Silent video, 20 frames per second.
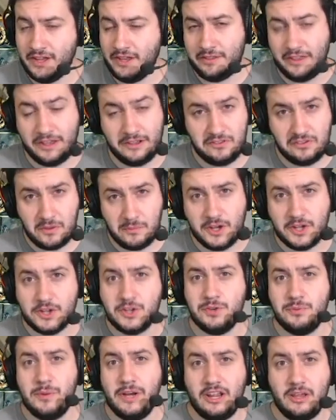Thanks so
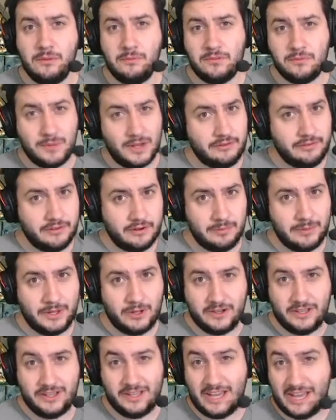much, my name is Mark
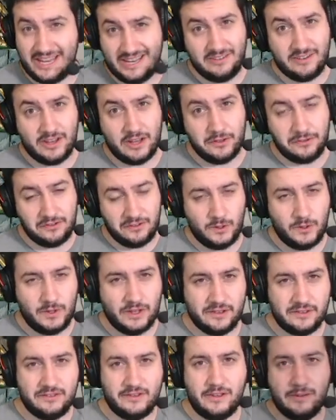Fittipaldi, and I'll see you
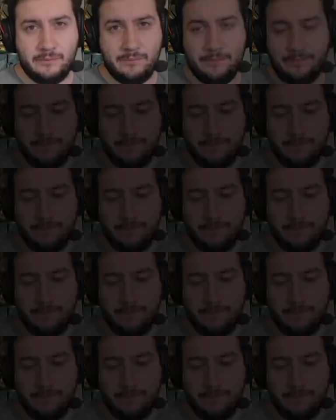next time.